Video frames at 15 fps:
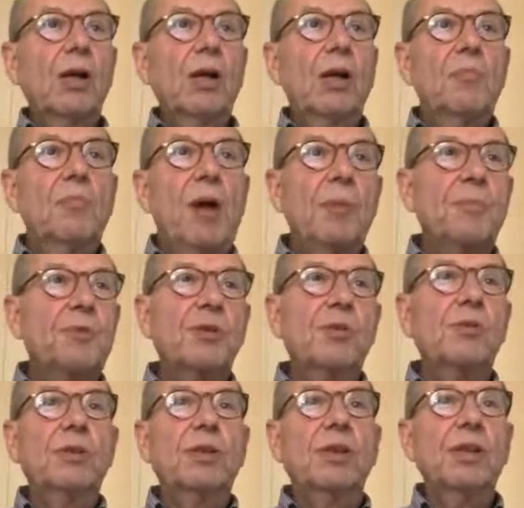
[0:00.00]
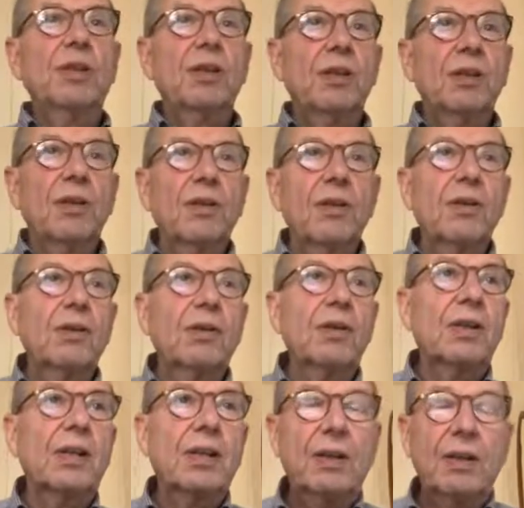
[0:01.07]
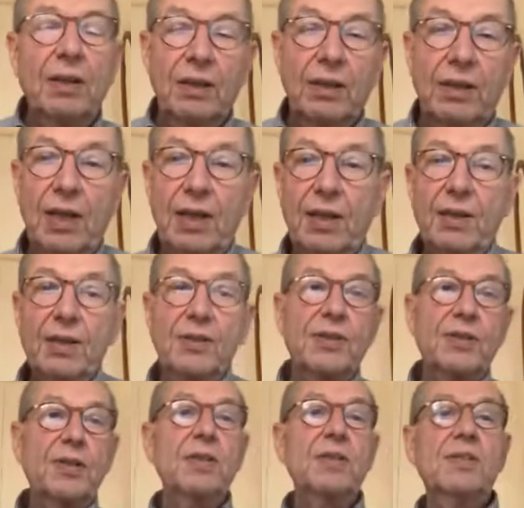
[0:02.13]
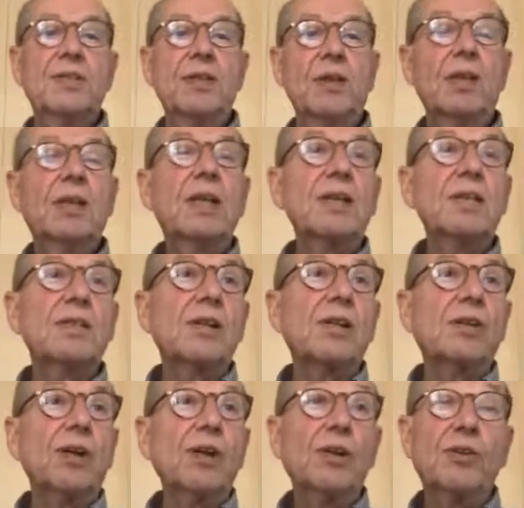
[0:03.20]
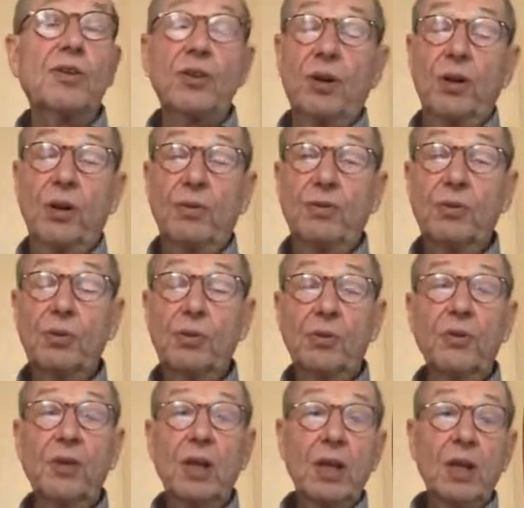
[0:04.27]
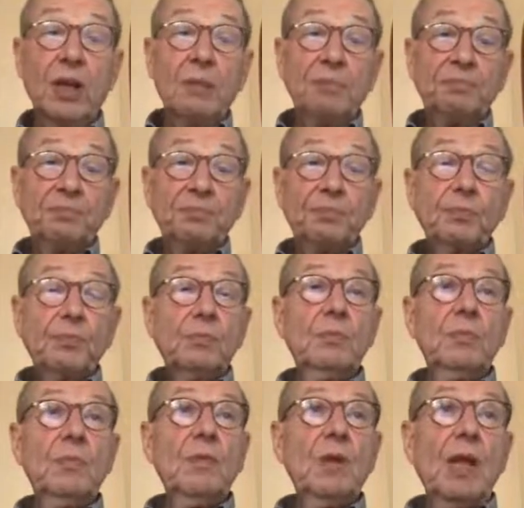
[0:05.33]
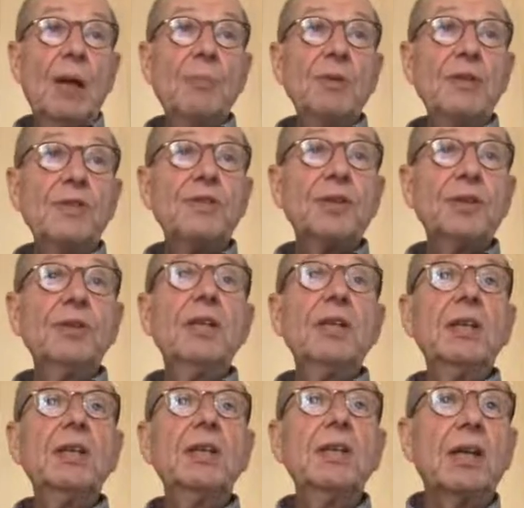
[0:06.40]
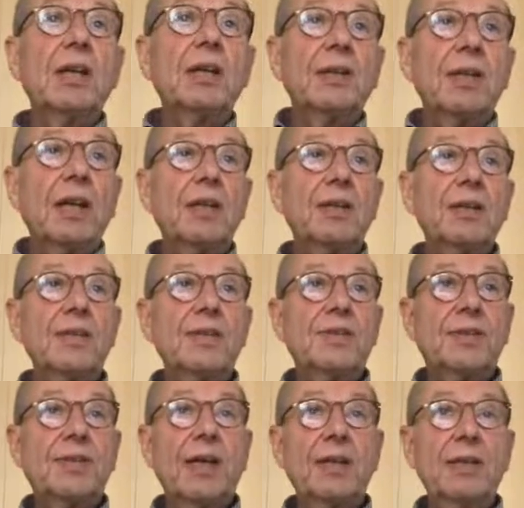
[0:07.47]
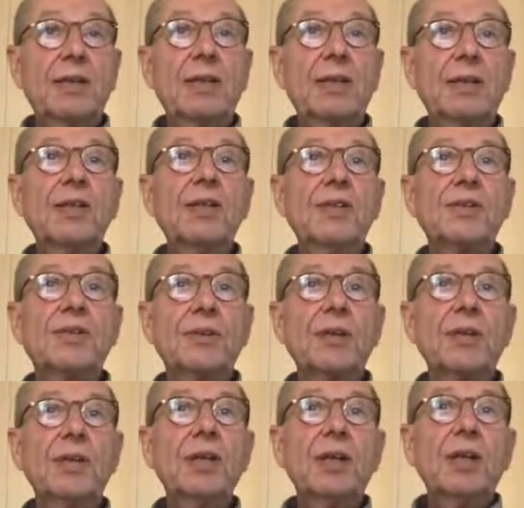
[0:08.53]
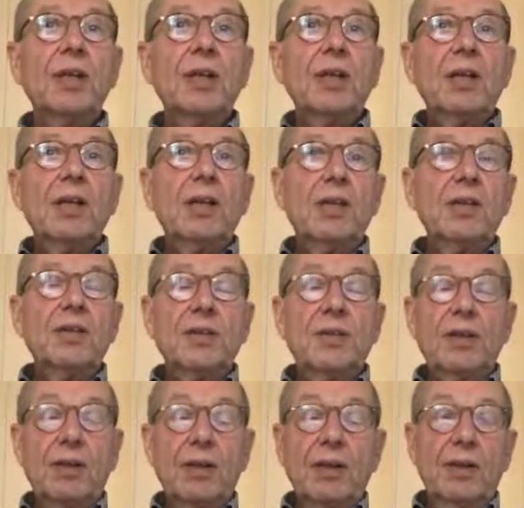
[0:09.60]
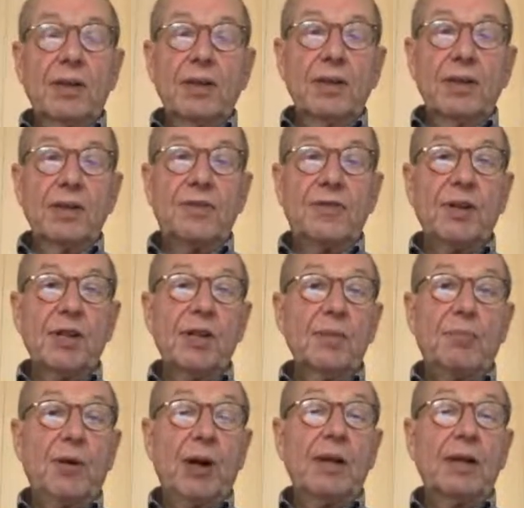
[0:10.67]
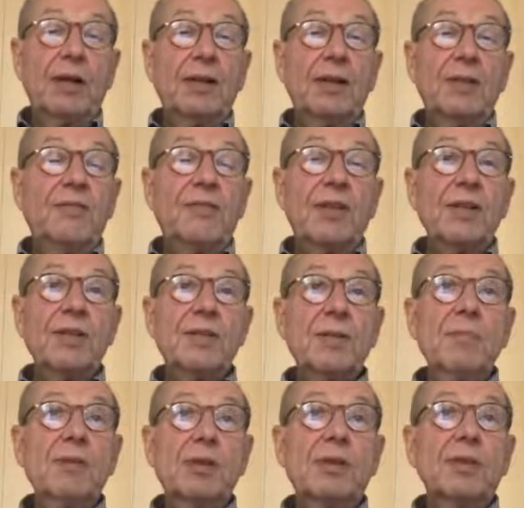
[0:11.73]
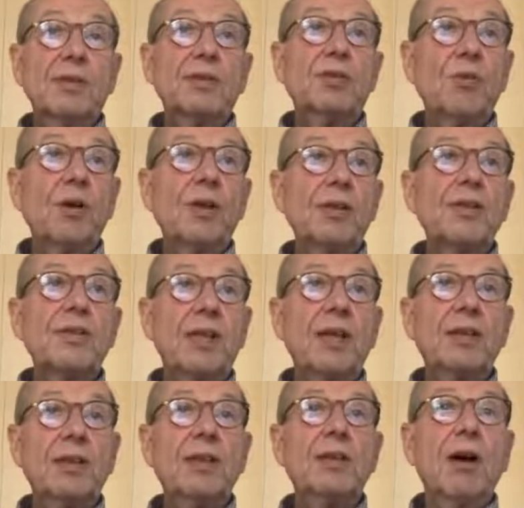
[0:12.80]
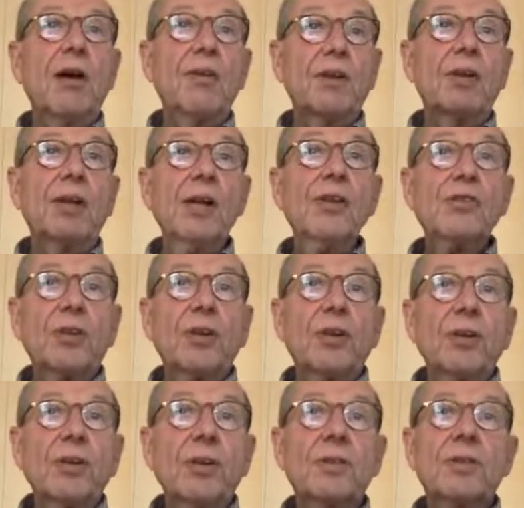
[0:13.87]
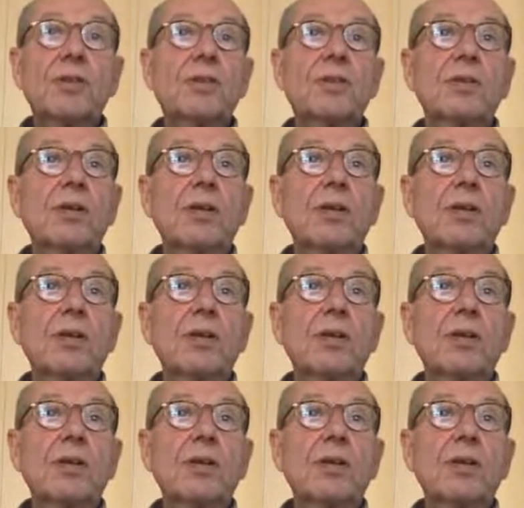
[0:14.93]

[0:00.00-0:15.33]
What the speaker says: I'm absolutely against this cancel culture, of course. I mean, studying and understanding history is very parallel, very similar to understanding other culture. It's